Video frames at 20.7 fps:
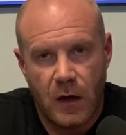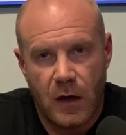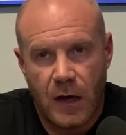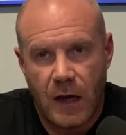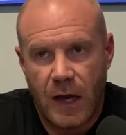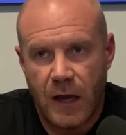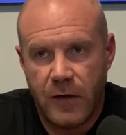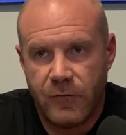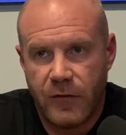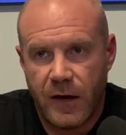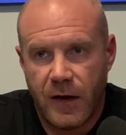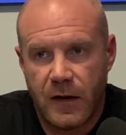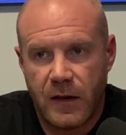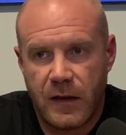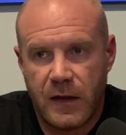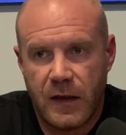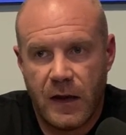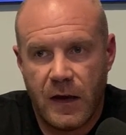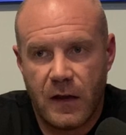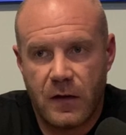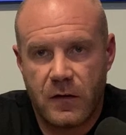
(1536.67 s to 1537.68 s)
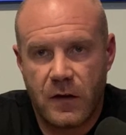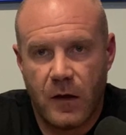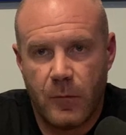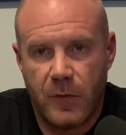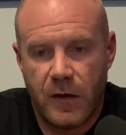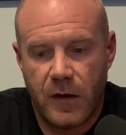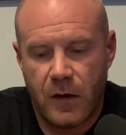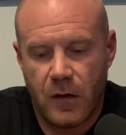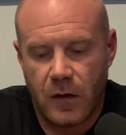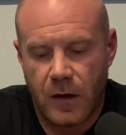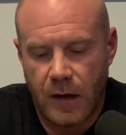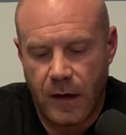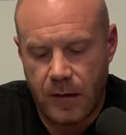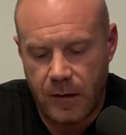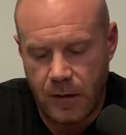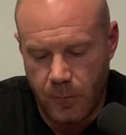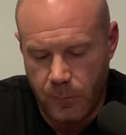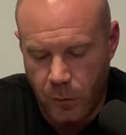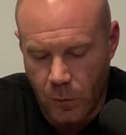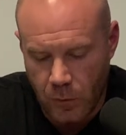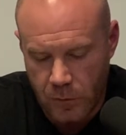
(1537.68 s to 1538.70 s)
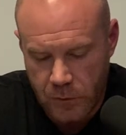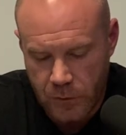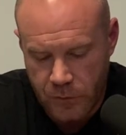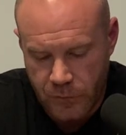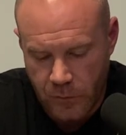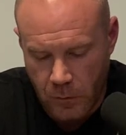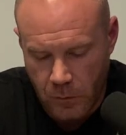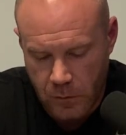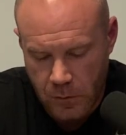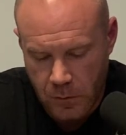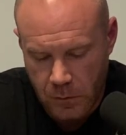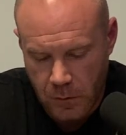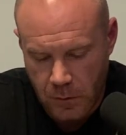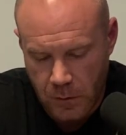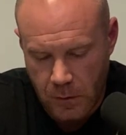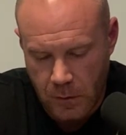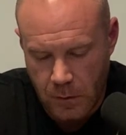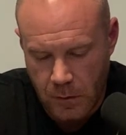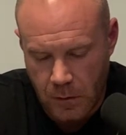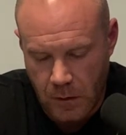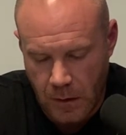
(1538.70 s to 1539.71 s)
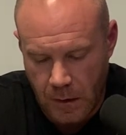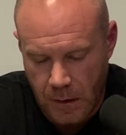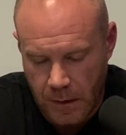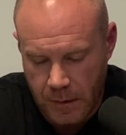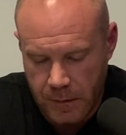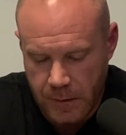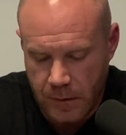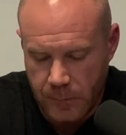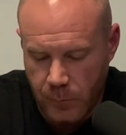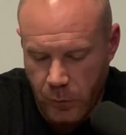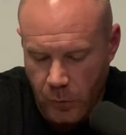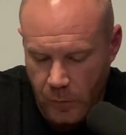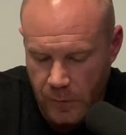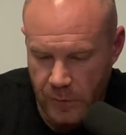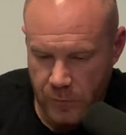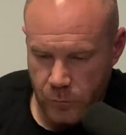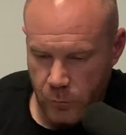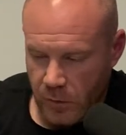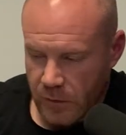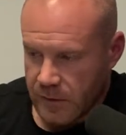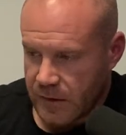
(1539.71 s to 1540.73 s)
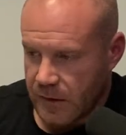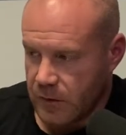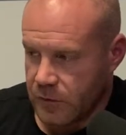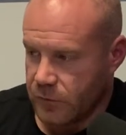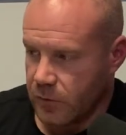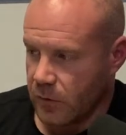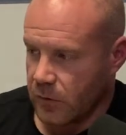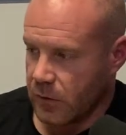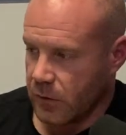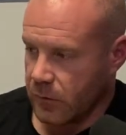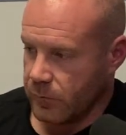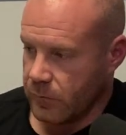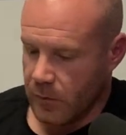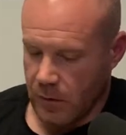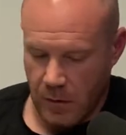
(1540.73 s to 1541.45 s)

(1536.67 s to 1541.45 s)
I've had a kid come in here, I didn't pull this folder. I did pull this one kid's folder.